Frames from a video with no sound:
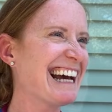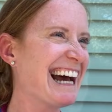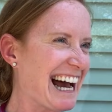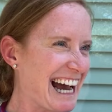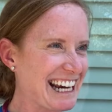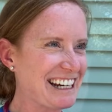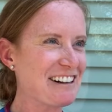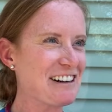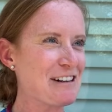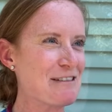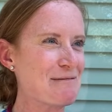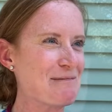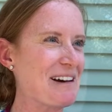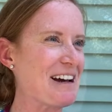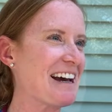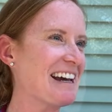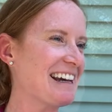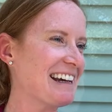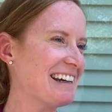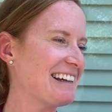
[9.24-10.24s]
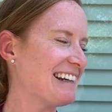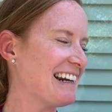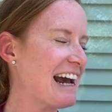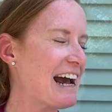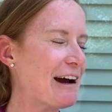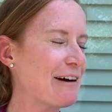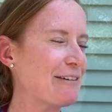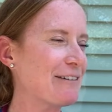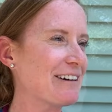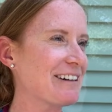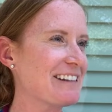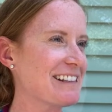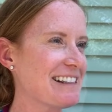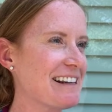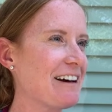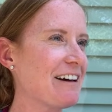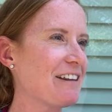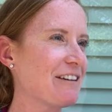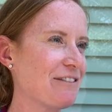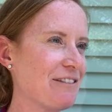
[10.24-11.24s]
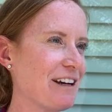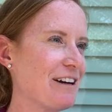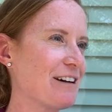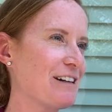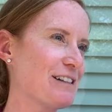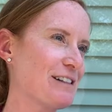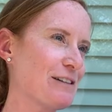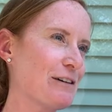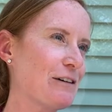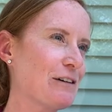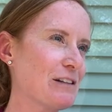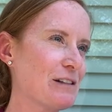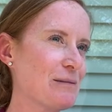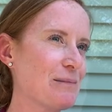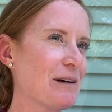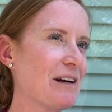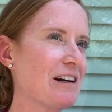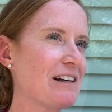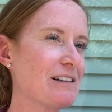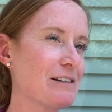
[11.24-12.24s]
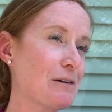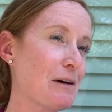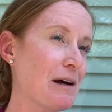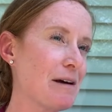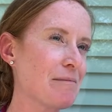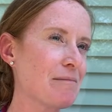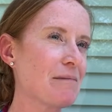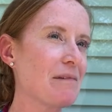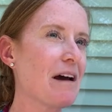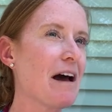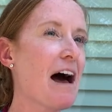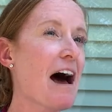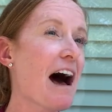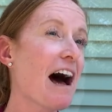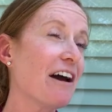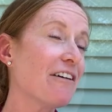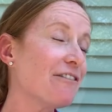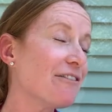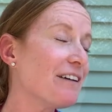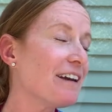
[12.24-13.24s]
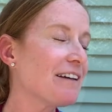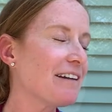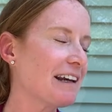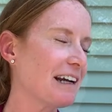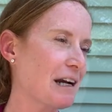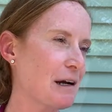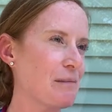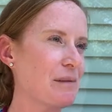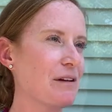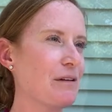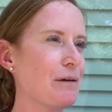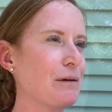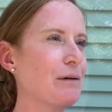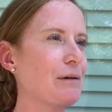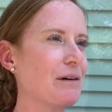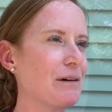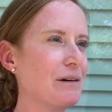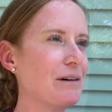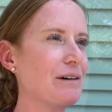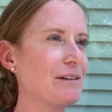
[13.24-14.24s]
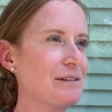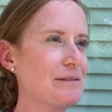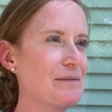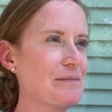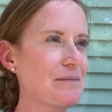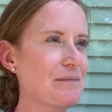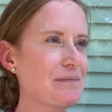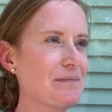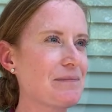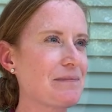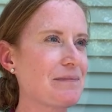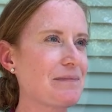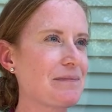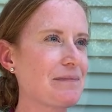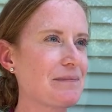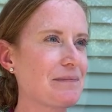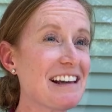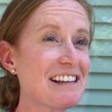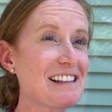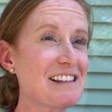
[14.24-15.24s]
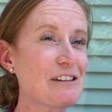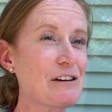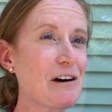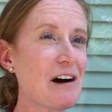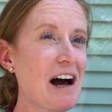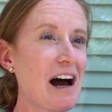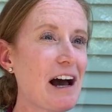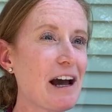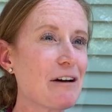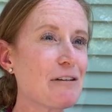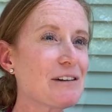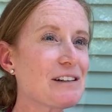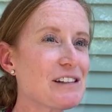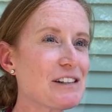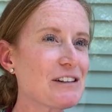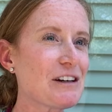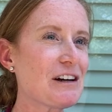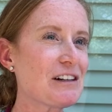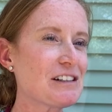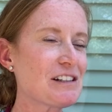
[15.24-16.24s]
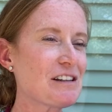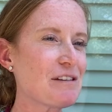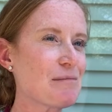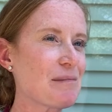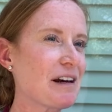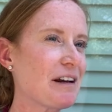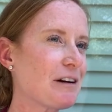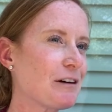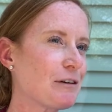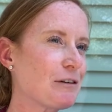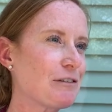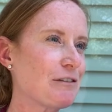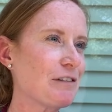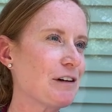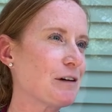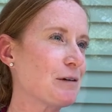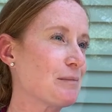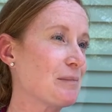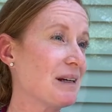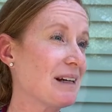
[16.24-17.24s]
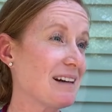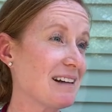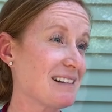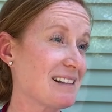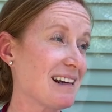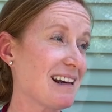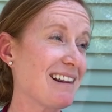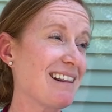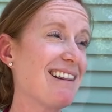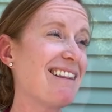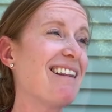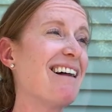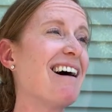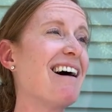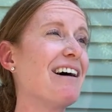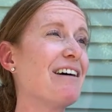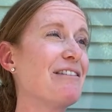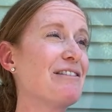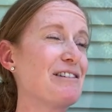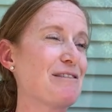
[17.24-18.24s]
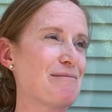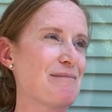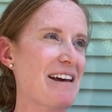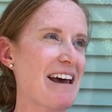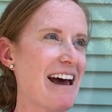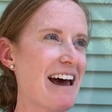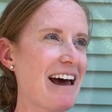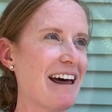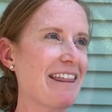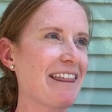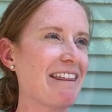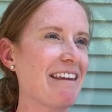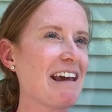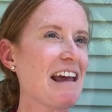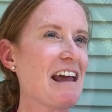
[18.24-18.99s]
I grew up an hour south of here in Salisbury, so I'm, I feel like I'm a local. Yeah, so I was drawn to the medical field because I loved math.